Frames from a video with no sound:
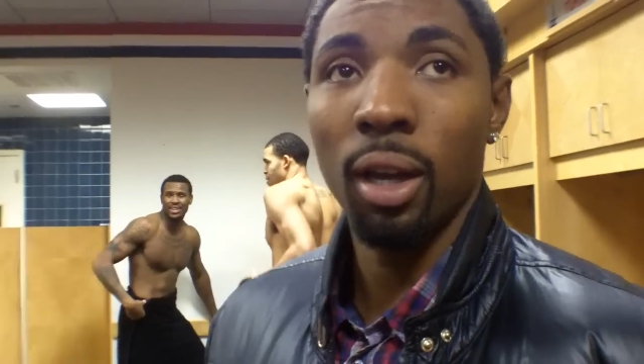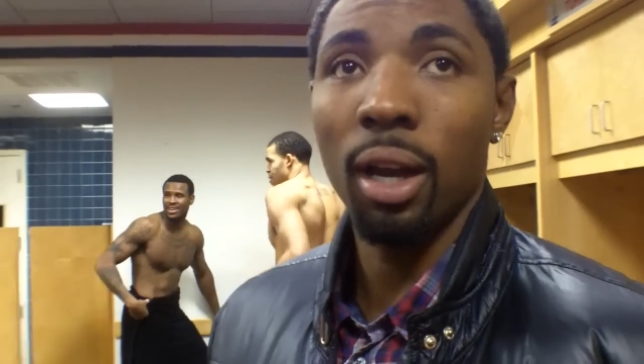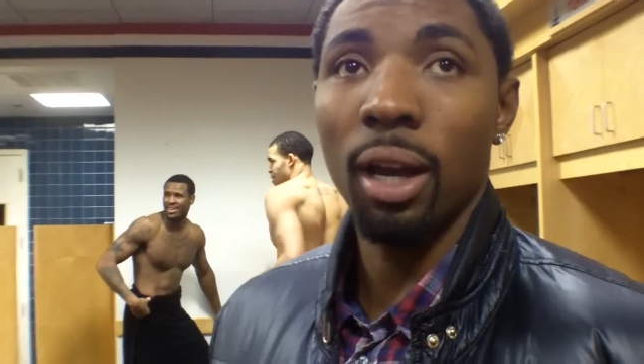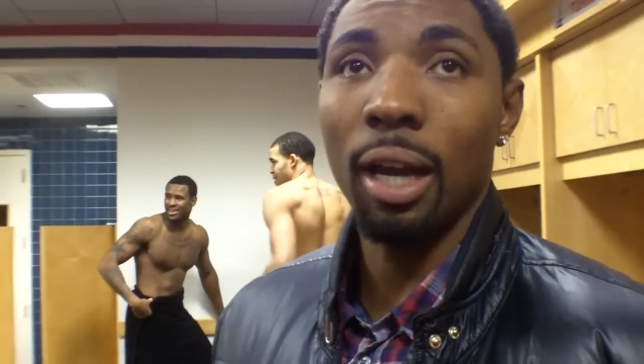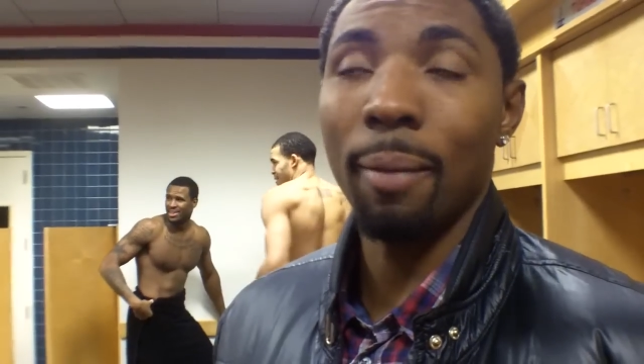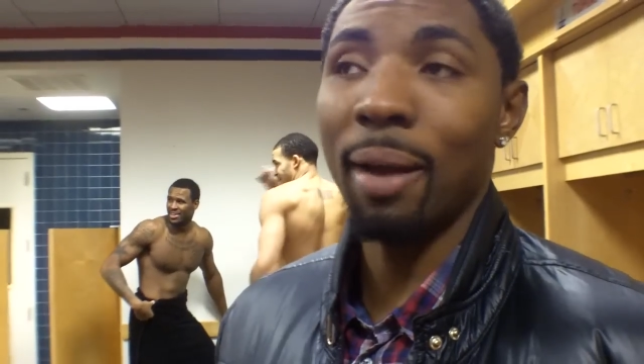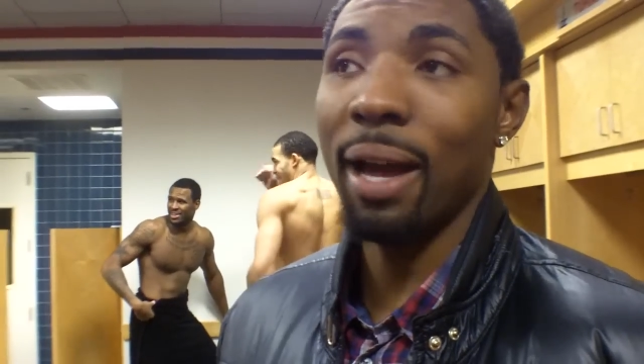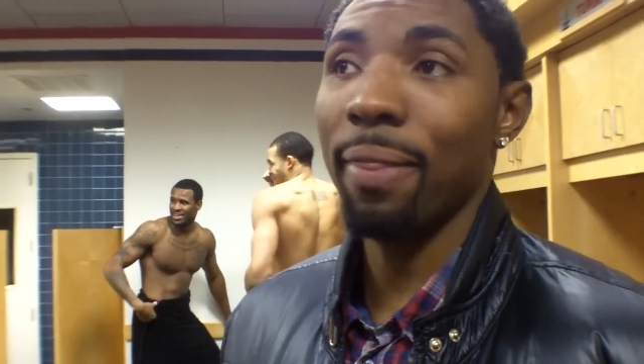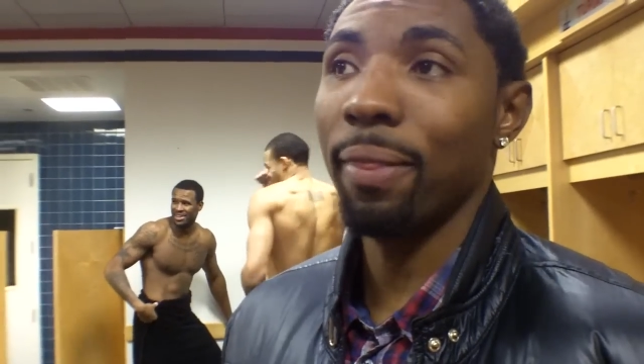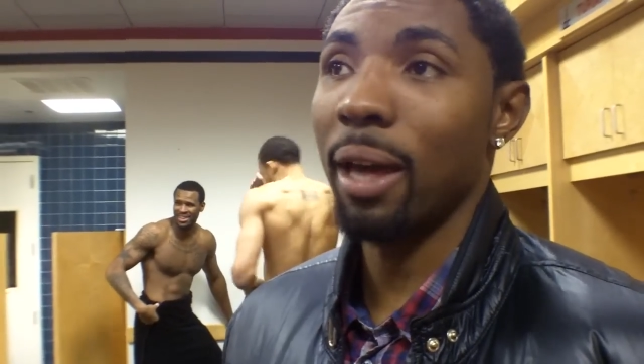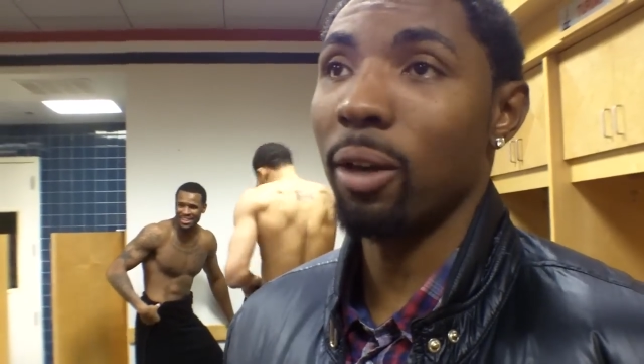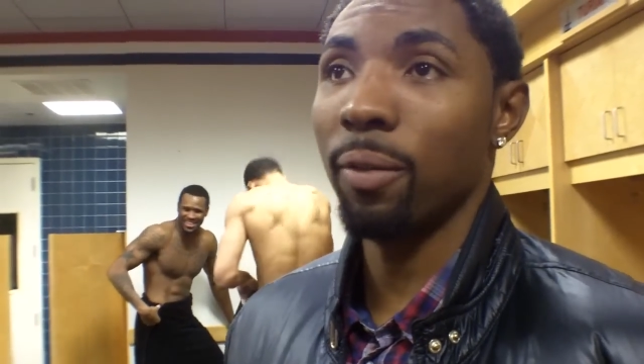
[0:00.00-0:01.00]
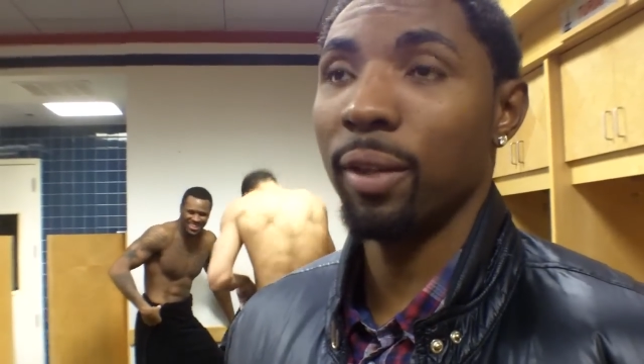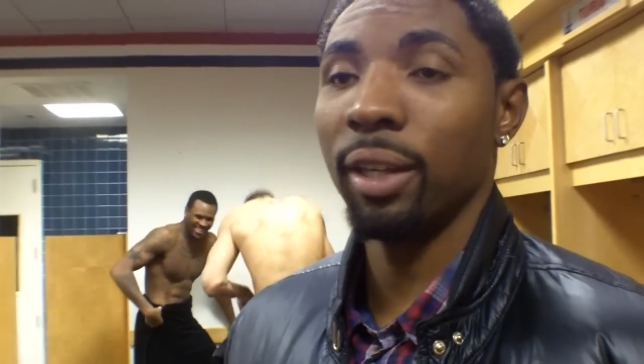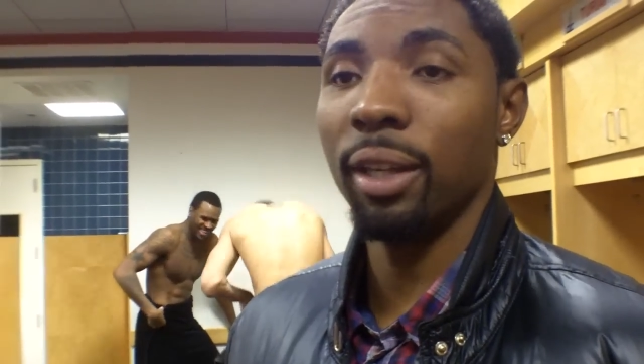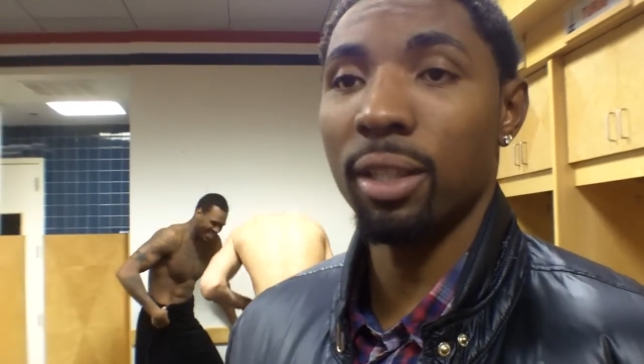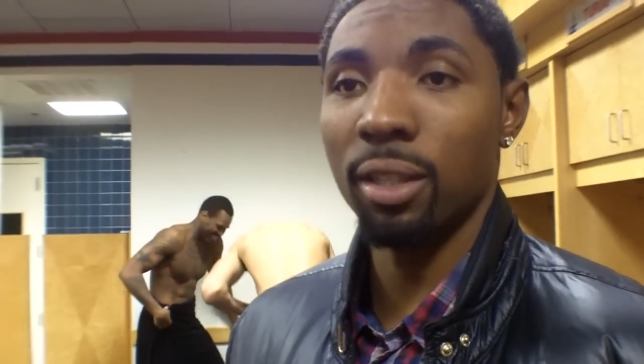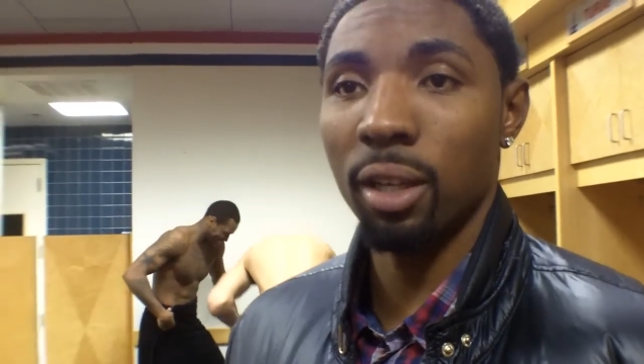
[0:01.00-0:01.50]
Um, I, I don't think
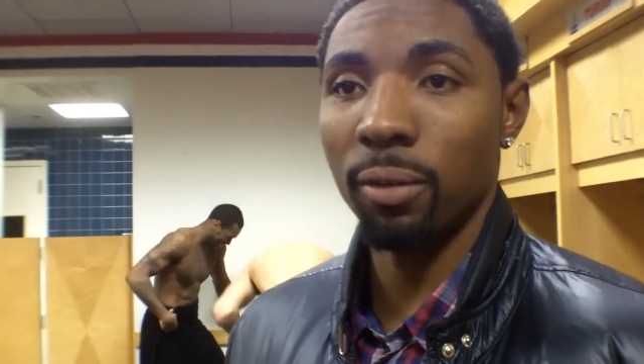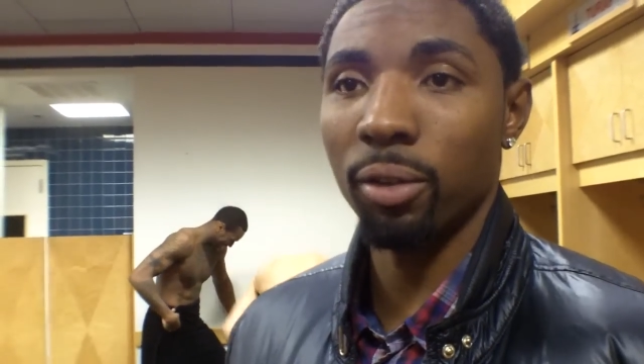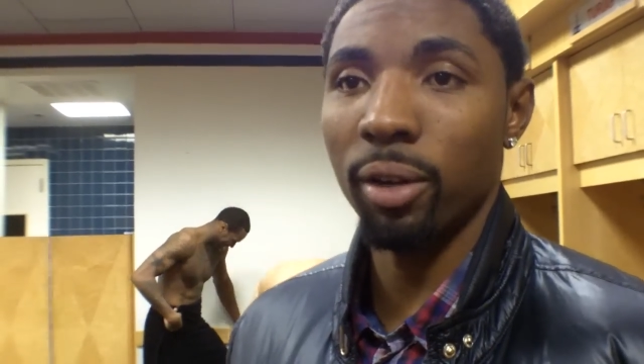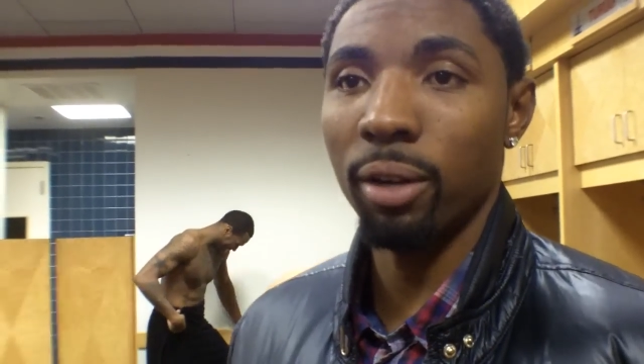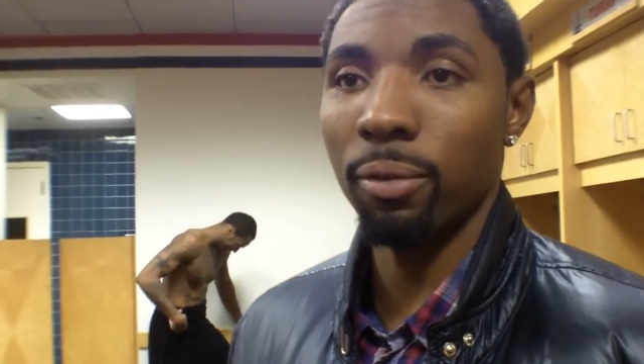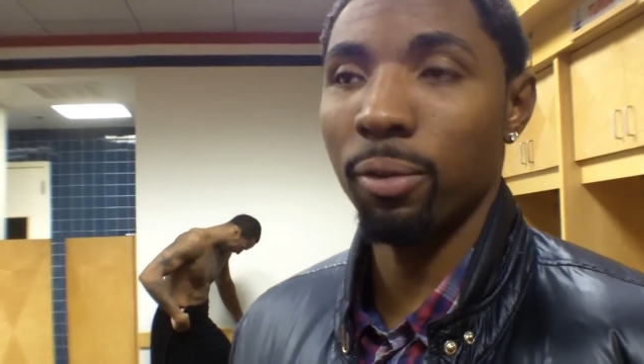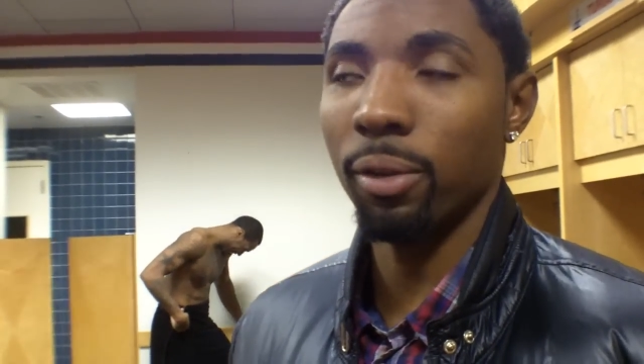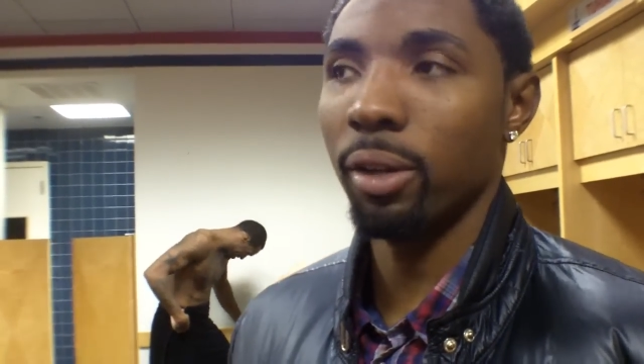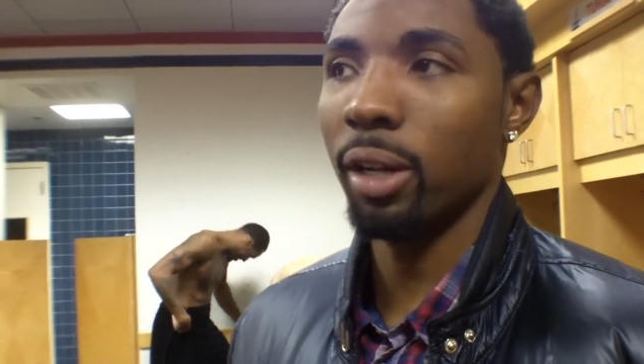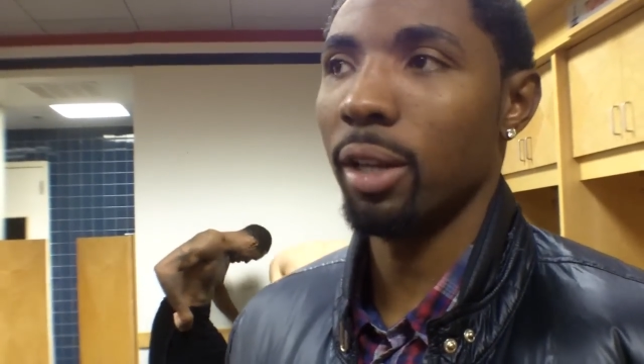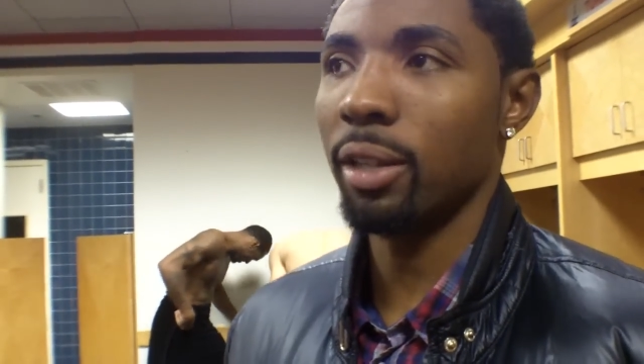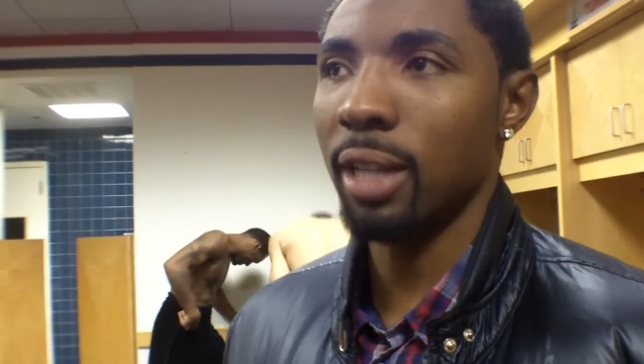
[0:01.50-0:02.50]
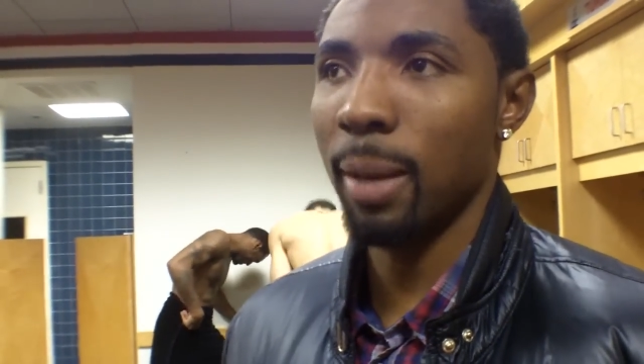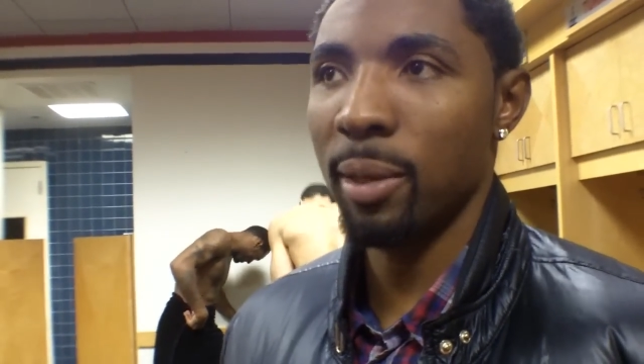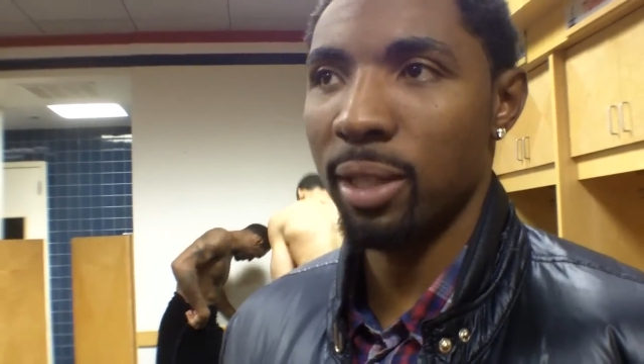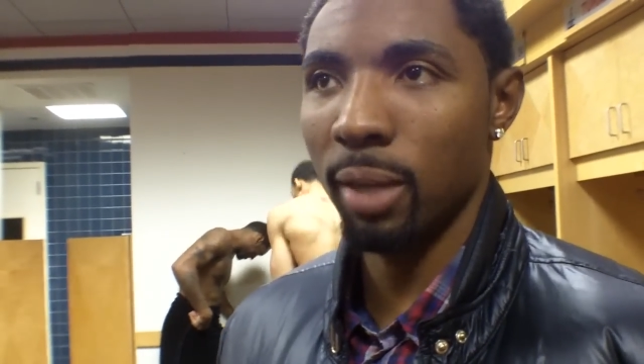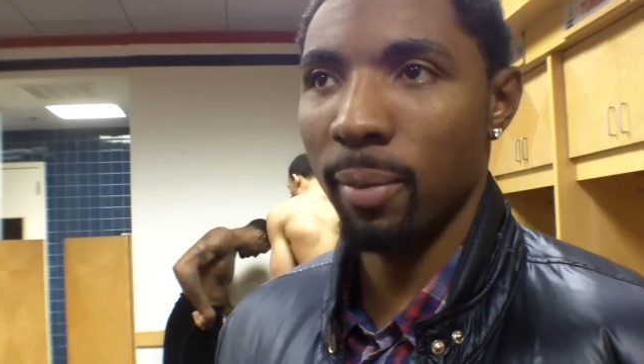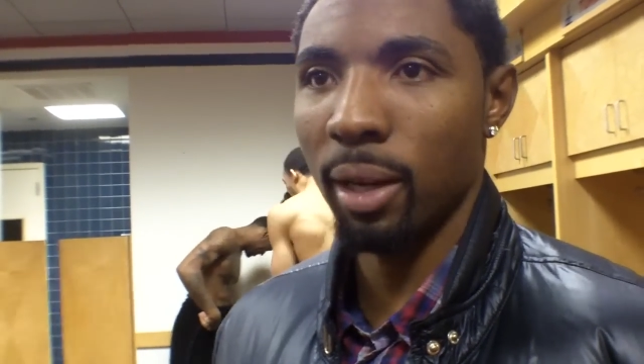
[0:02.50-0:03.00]
he gets enough credit for uh, the type of
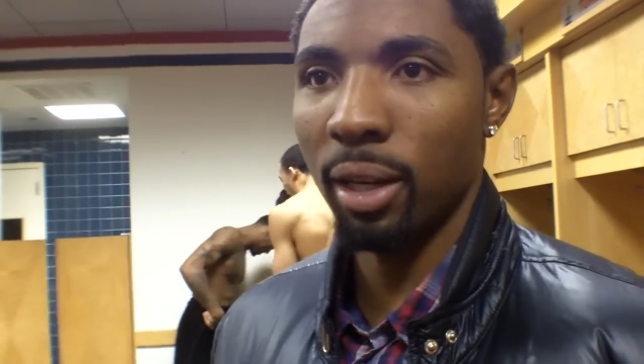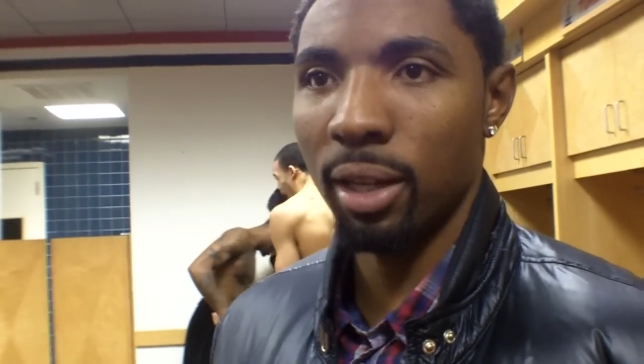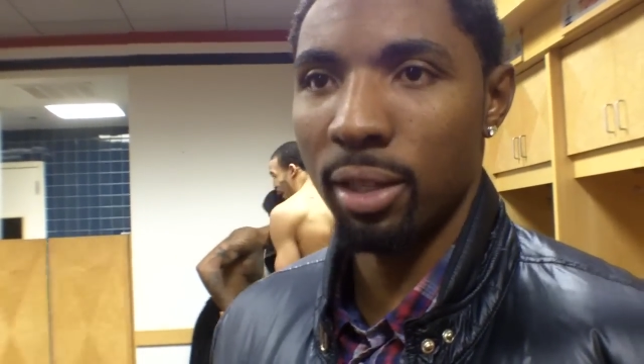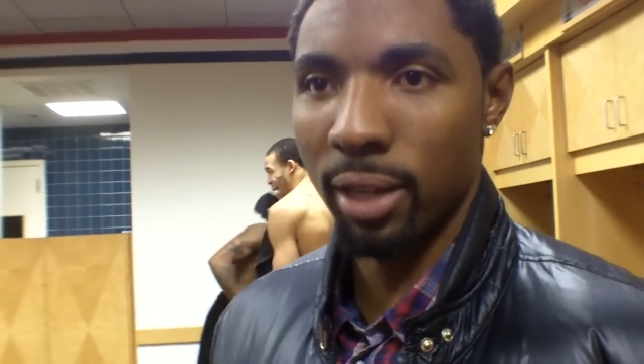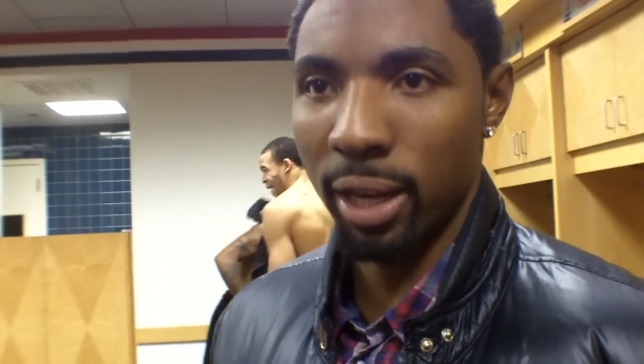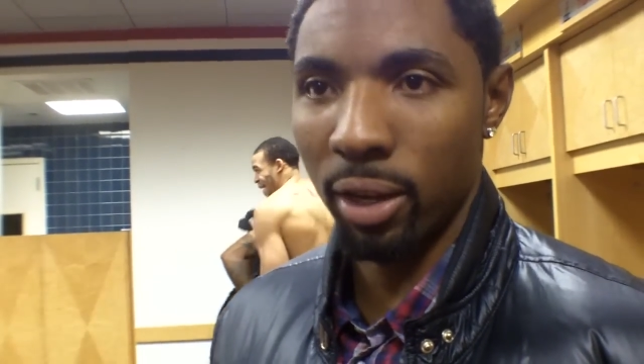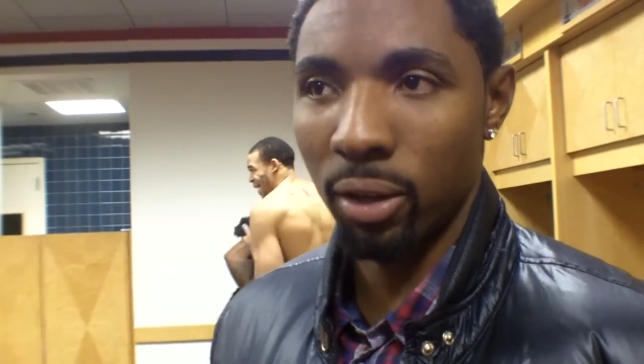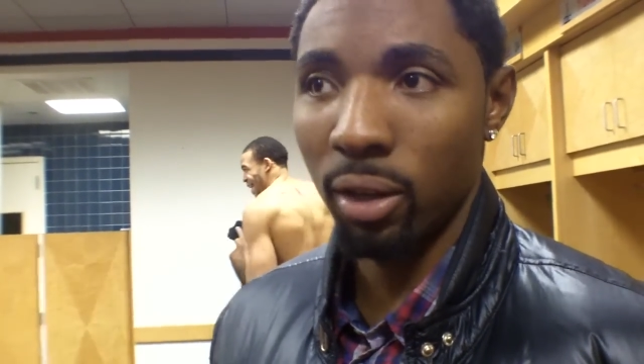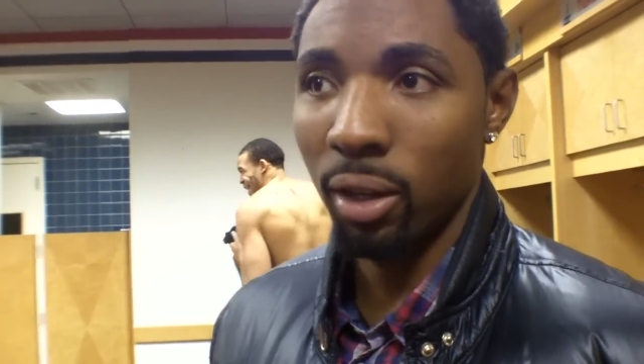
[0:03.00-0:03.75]
teammate he is now,